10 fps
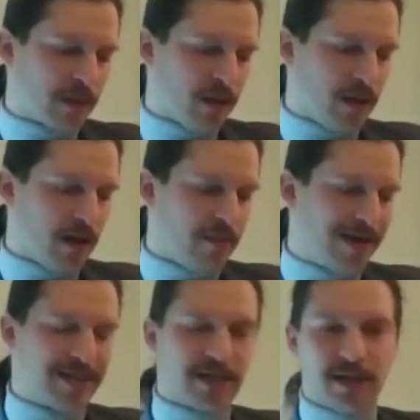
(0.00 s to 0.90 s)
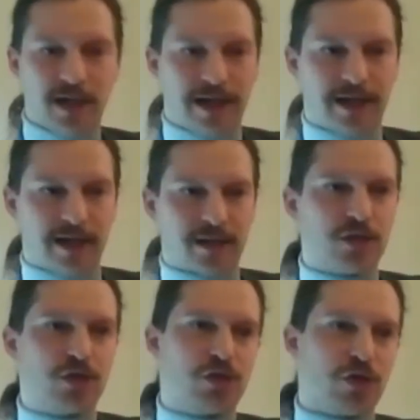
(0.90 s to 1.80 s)
I didn't like
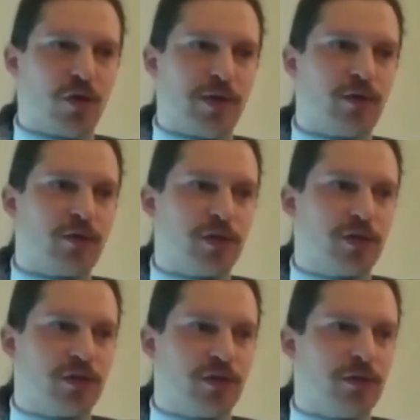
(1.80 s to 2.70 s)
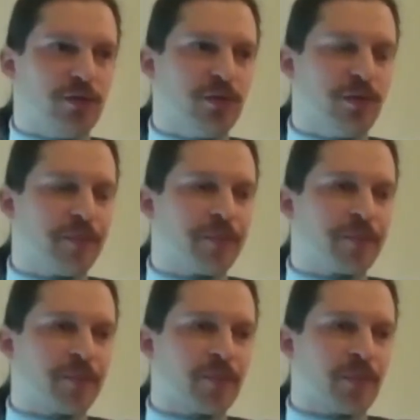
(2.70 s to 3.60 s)
it. So in order to
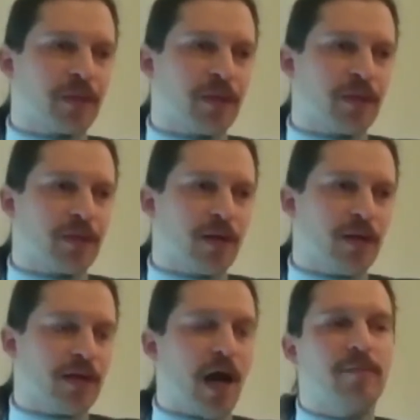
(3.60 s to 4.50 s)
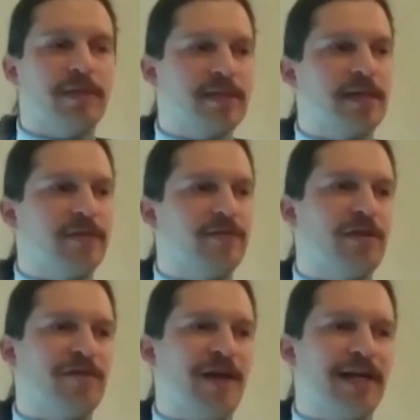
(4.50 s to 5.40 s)
compensate for
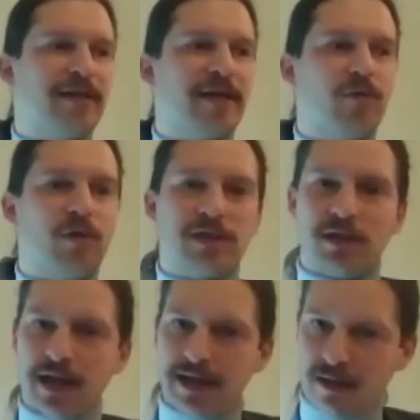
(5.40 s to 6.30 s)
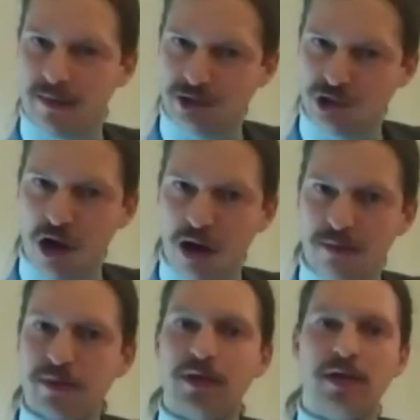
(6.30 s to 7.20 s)
the fact that I wasn't liking my
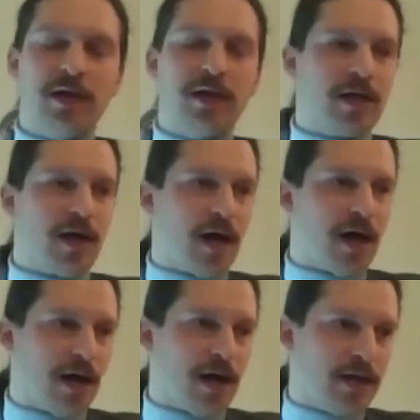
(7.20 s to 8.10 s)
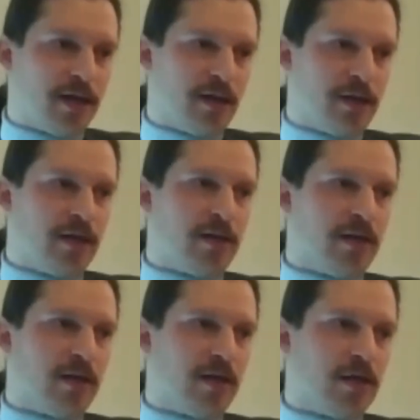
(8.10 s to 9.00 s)
job, I
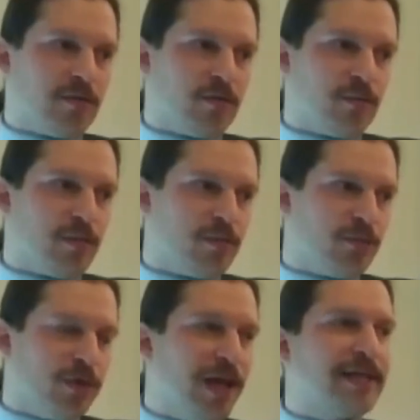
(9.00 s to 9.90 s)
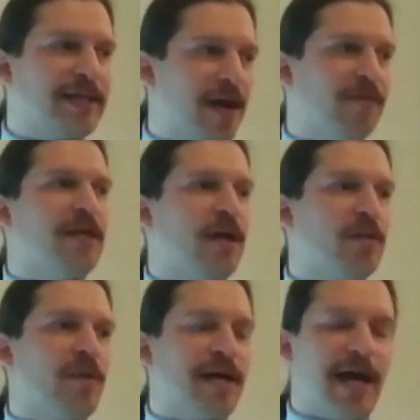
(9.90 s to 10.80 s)
relied heavily
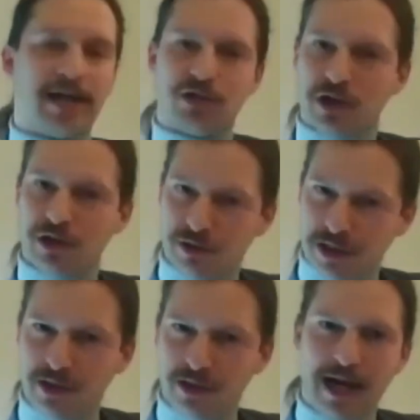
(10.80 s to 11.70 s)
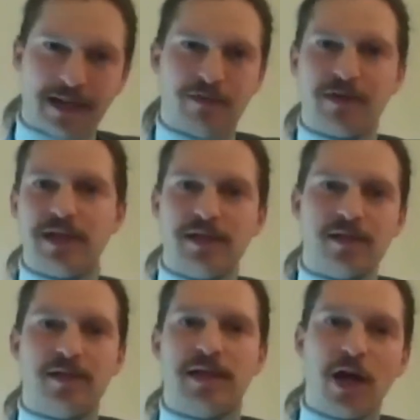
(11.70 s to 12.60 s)
on my extracurricular
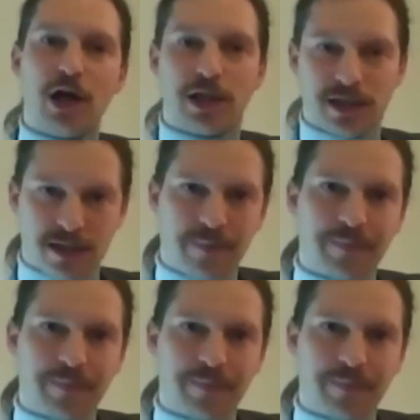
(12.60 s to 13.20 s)
activities, the arts.